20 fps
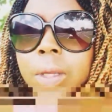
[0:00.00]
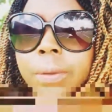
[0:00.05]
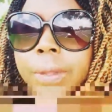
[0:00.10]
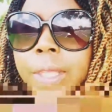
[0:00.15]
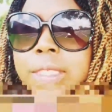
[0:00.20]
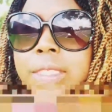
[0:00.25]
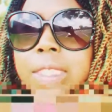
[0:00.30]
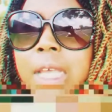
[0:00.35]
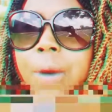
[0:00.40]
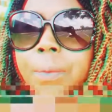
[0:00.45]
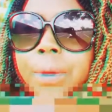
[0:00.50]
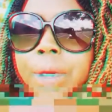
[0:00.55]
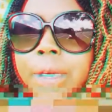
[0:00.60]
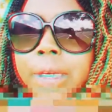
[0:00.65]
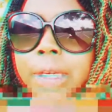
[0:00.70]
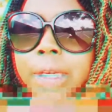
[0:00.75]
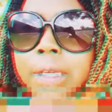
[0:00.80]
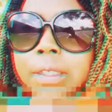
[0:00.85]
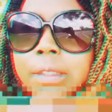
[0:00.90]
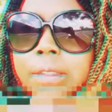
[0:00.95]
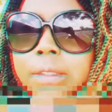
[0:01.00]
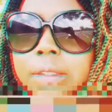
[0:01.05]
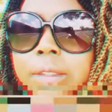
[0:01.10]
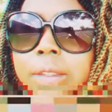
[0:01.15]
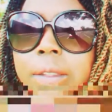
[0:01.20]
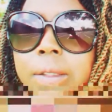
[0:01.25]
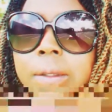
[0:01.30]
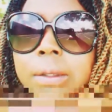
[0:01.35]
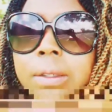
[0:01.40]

That's not what it is.